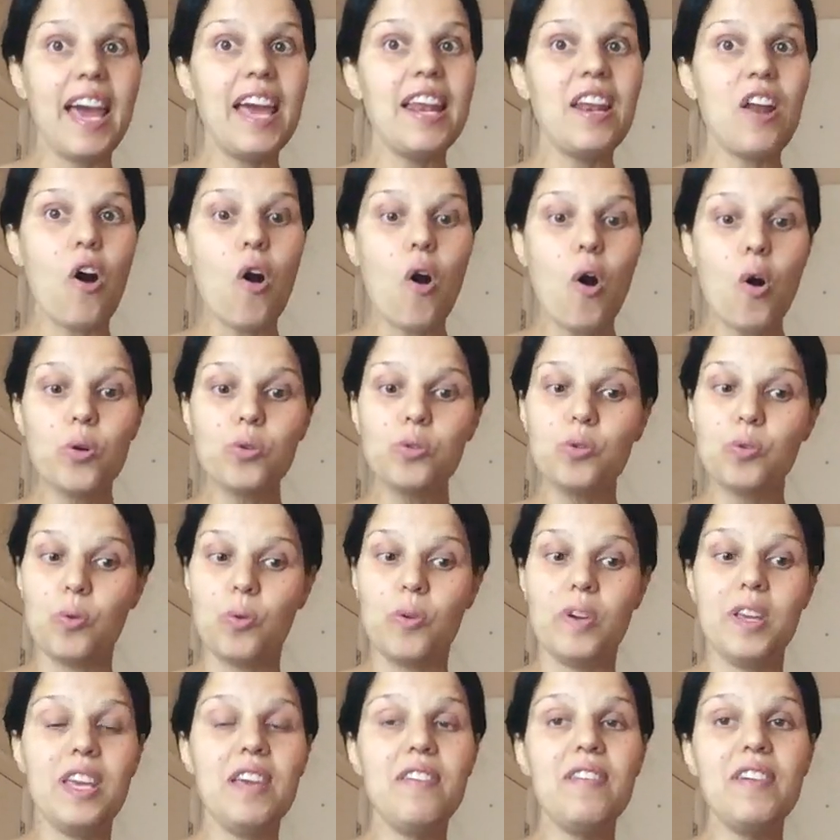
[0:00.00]
And
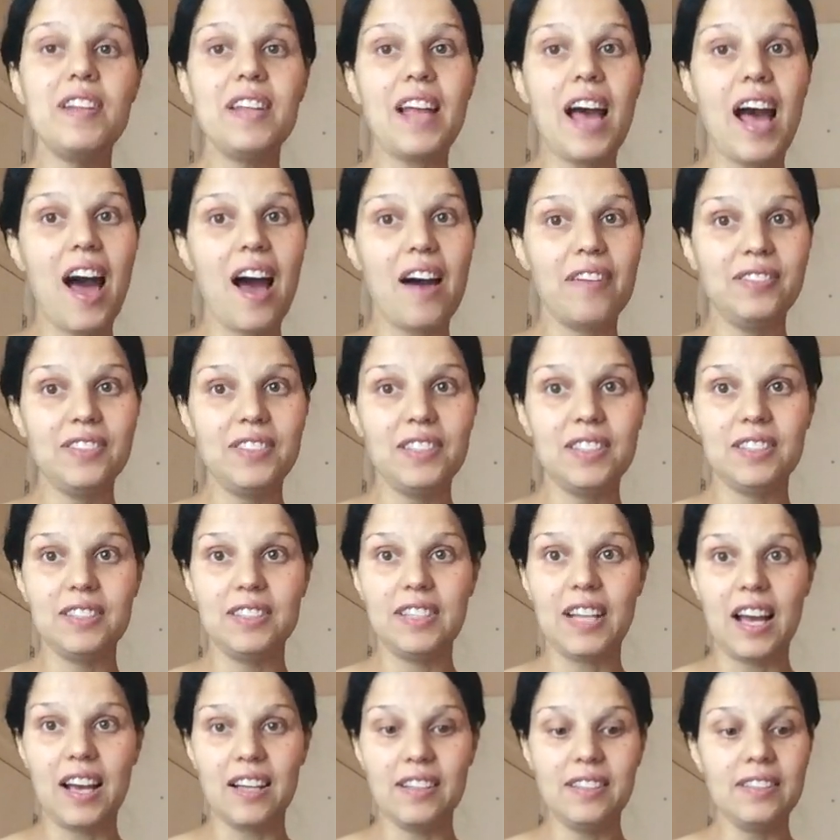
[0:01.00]
also, even after
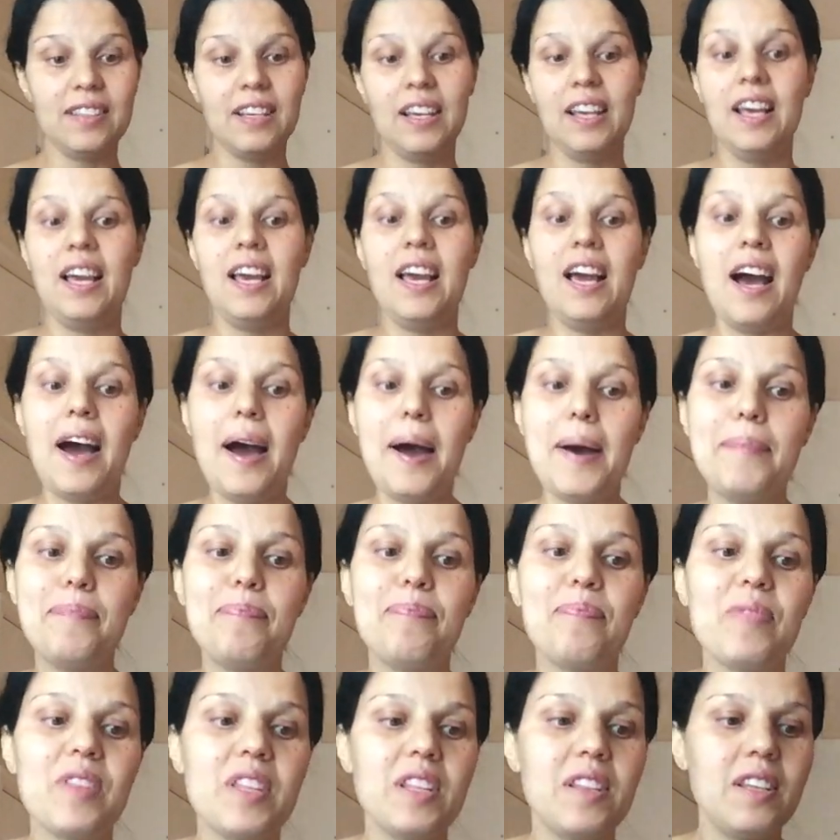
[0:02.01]
that,
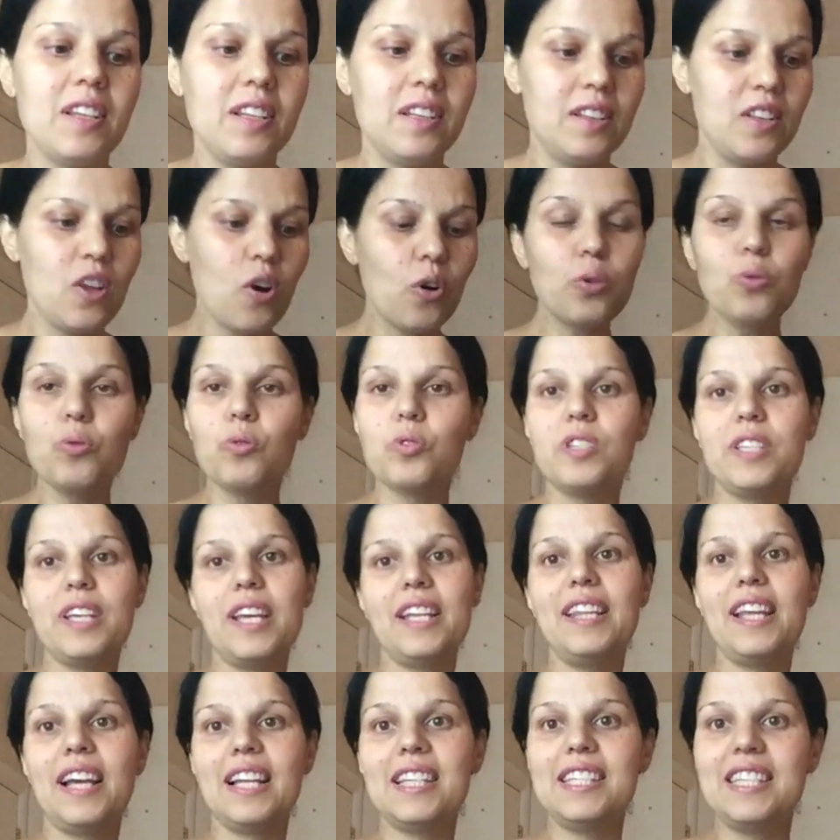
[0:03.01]
the doctor
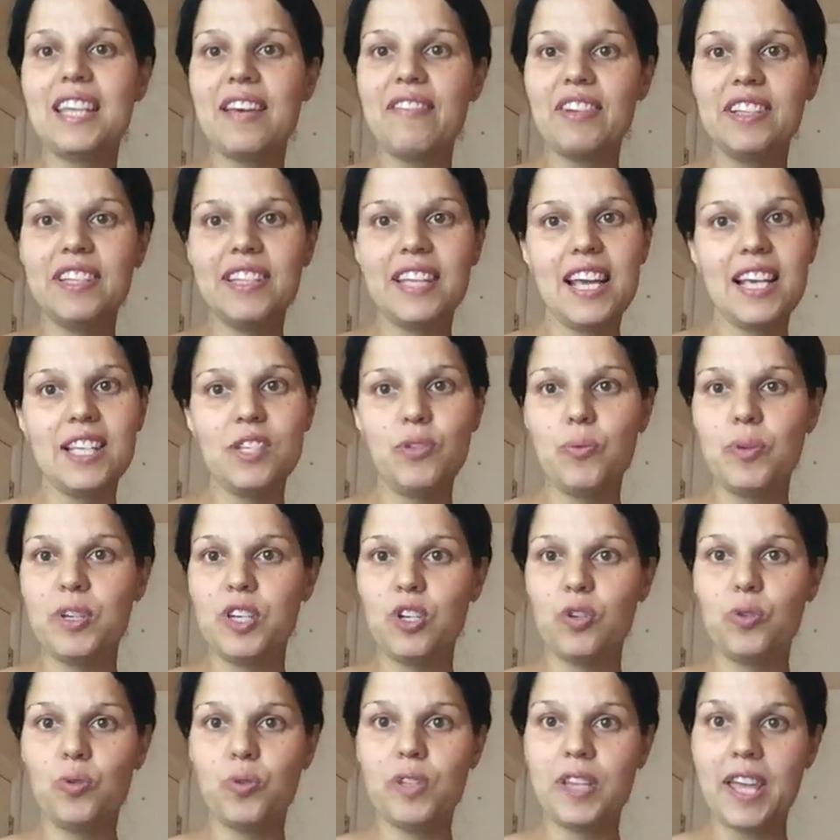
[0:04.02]
said that 7 days we
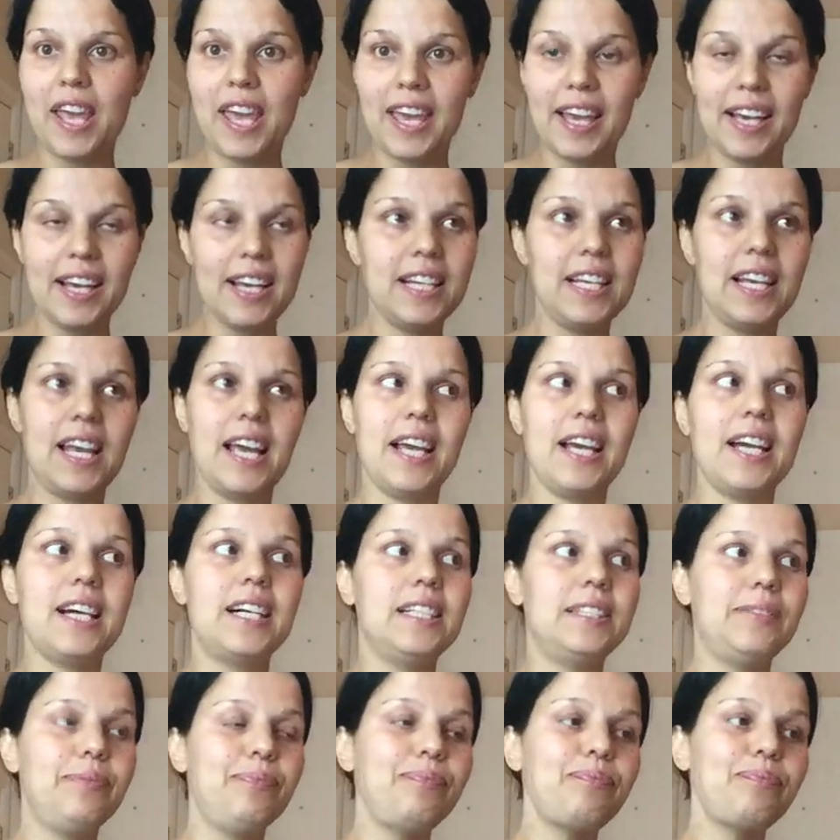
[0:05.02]
need to take like
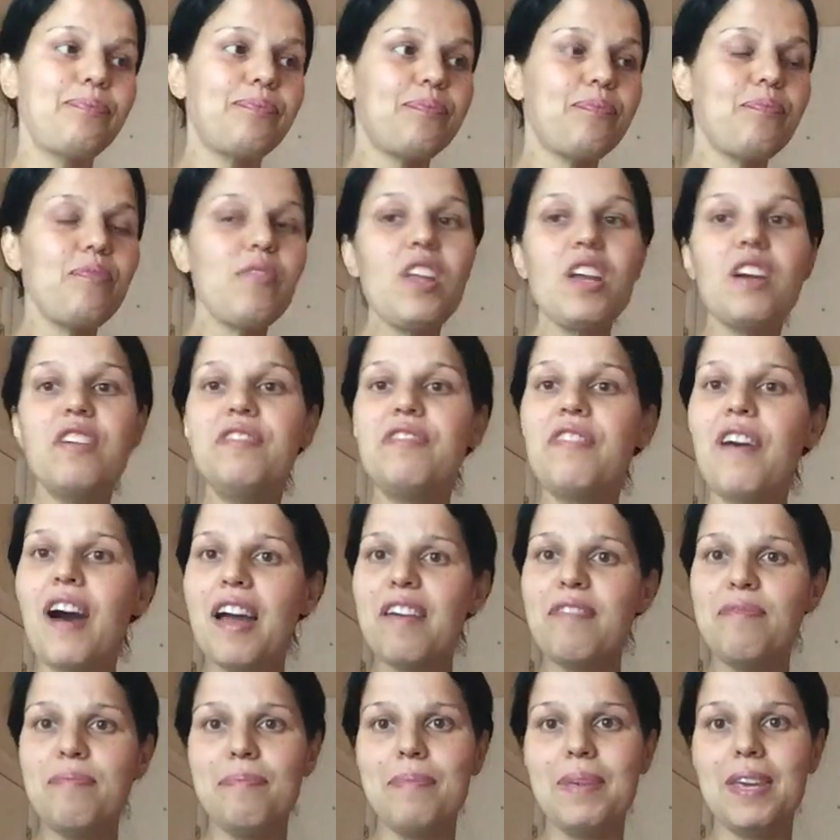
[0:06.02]

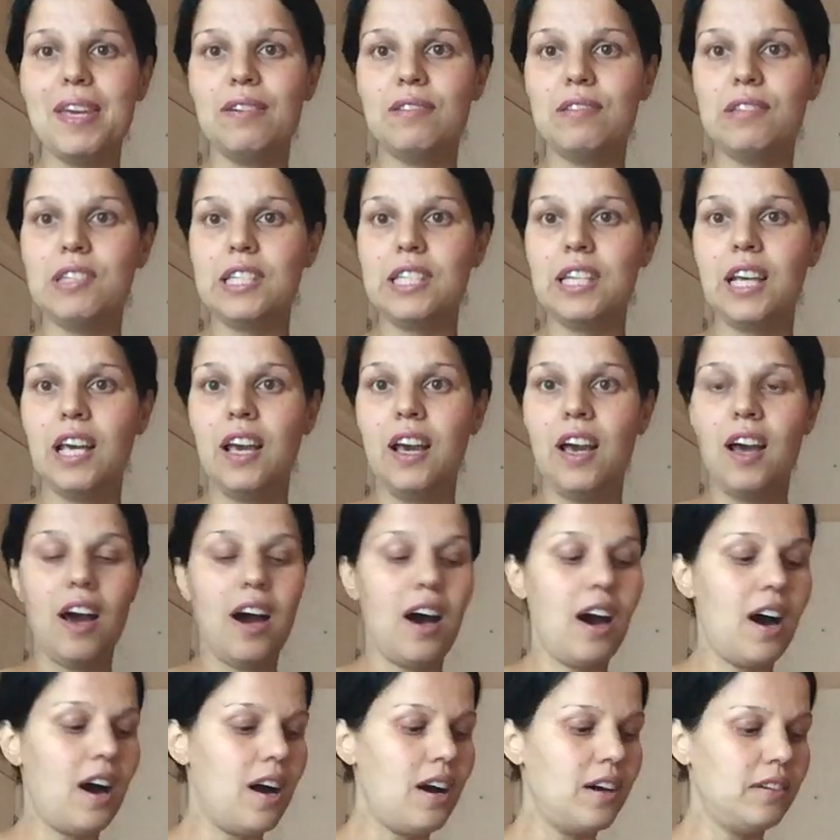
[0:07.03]
5 meals
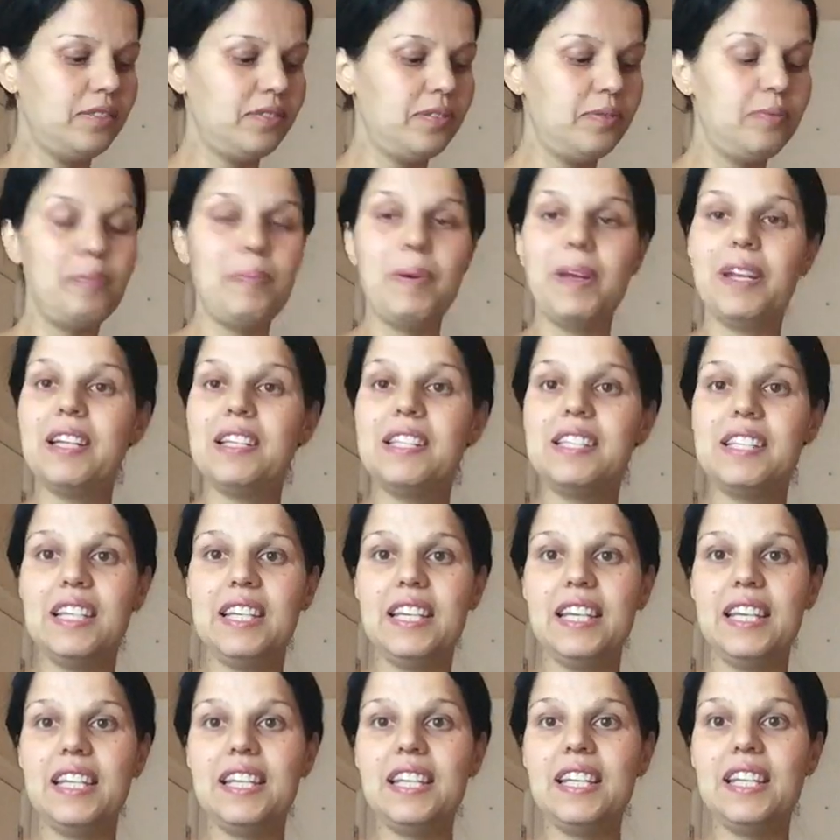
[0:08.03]
of
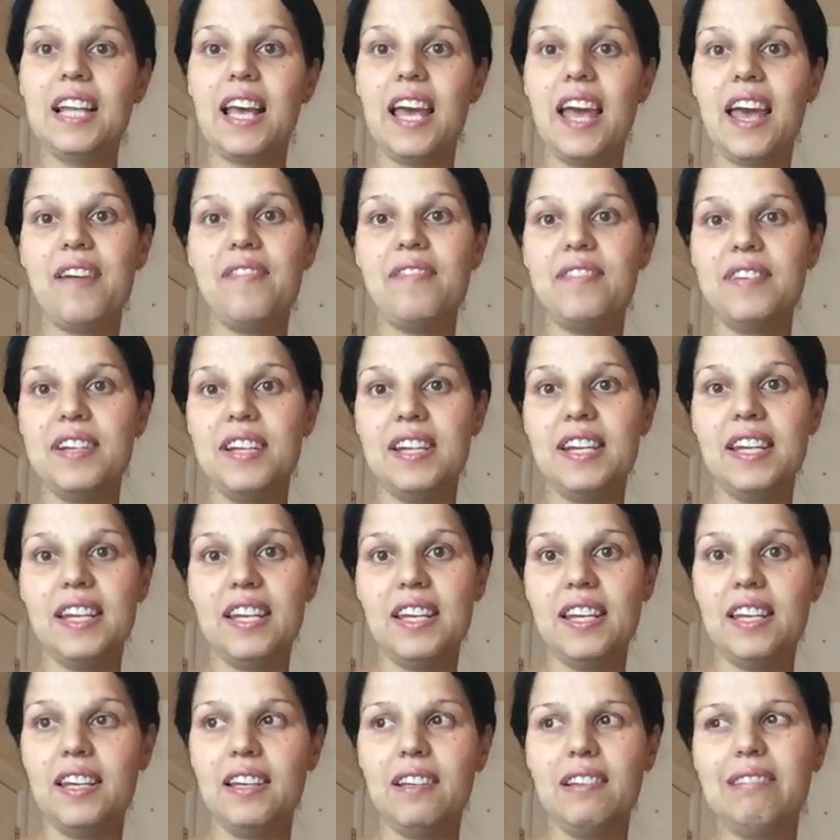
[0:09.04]
penicillin
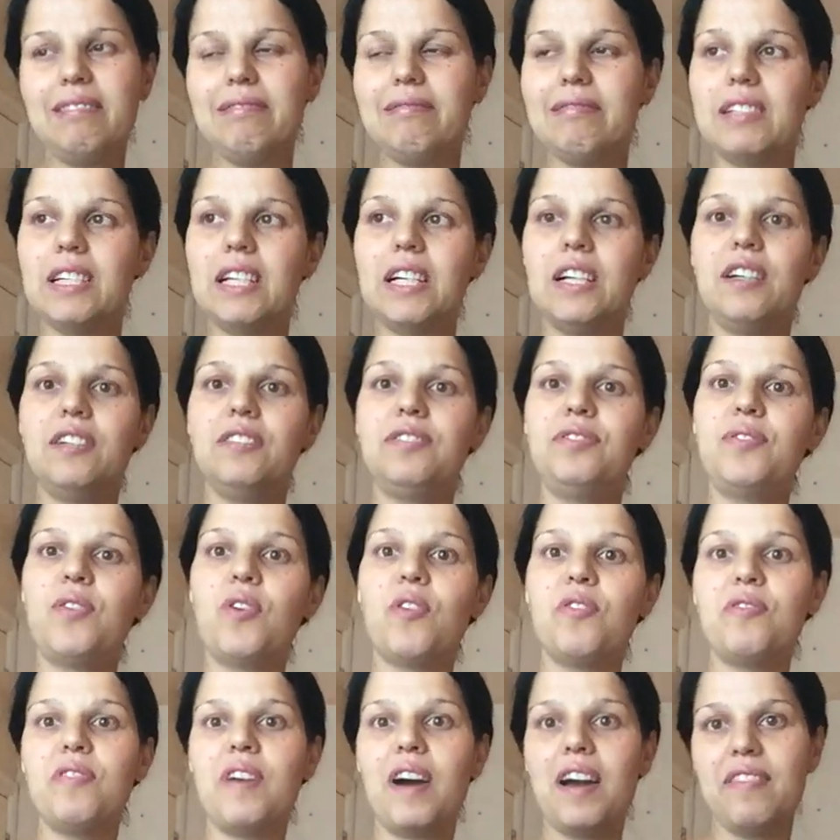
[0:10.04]
every 4
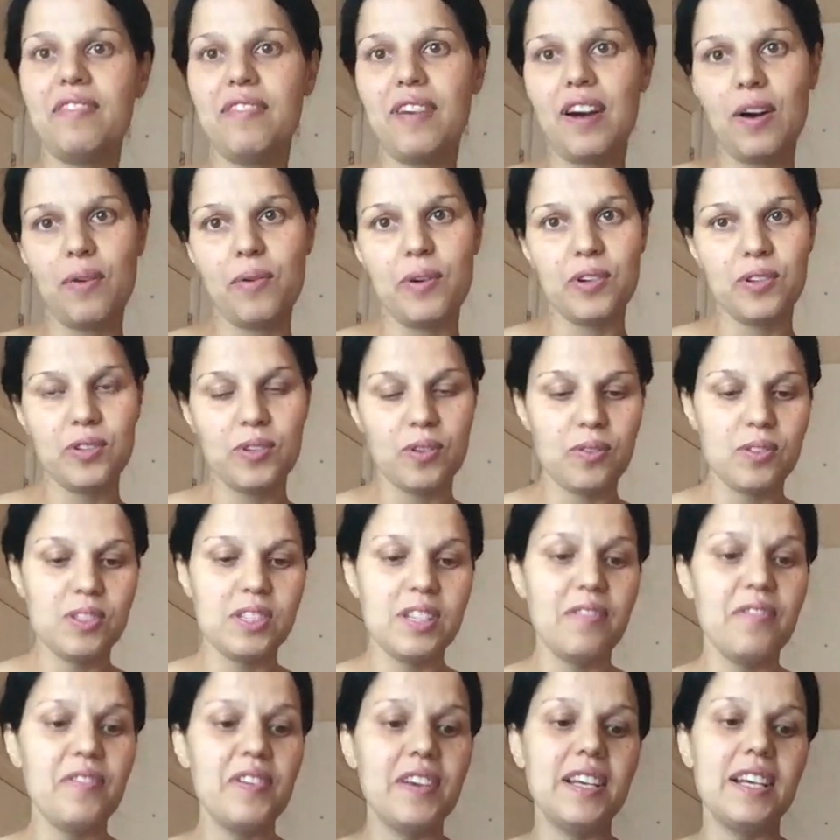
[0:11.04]
or 5 hours or
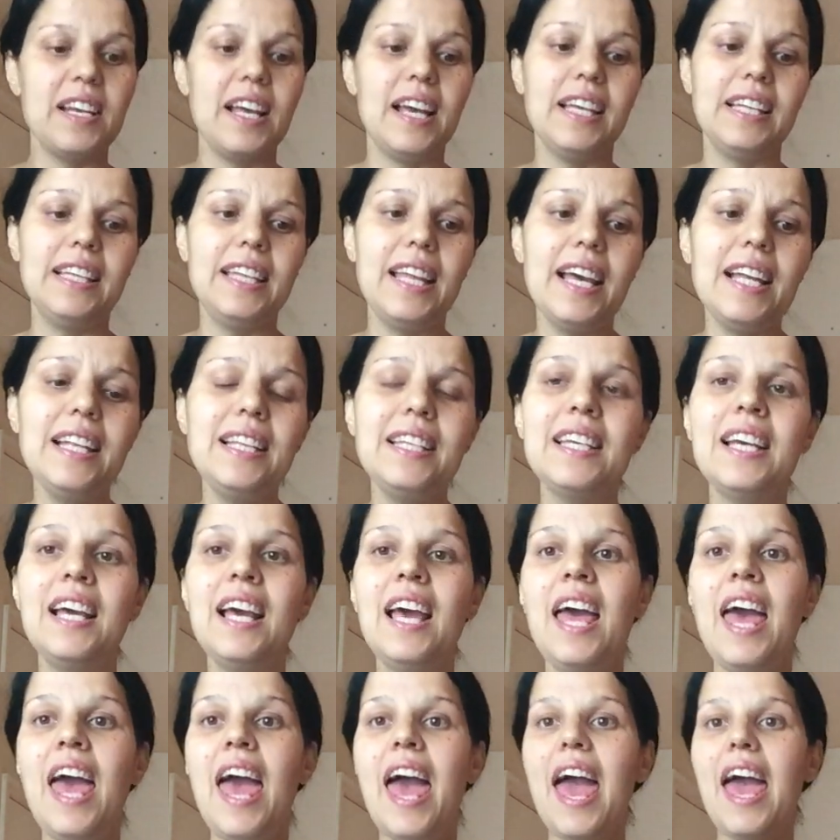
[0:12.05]
something like that.
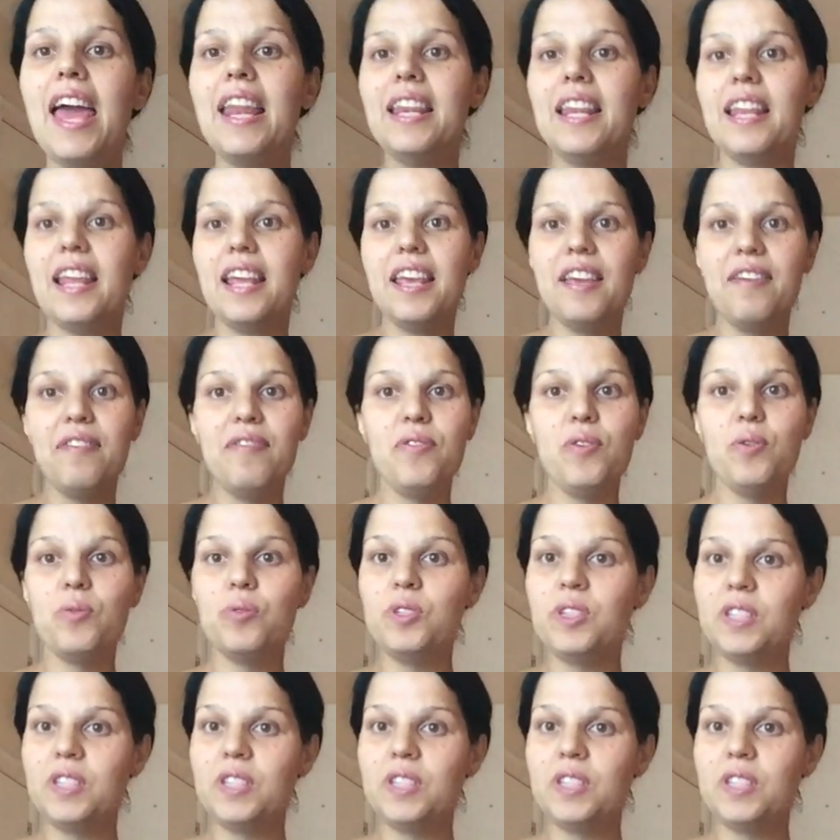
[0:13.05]
And if you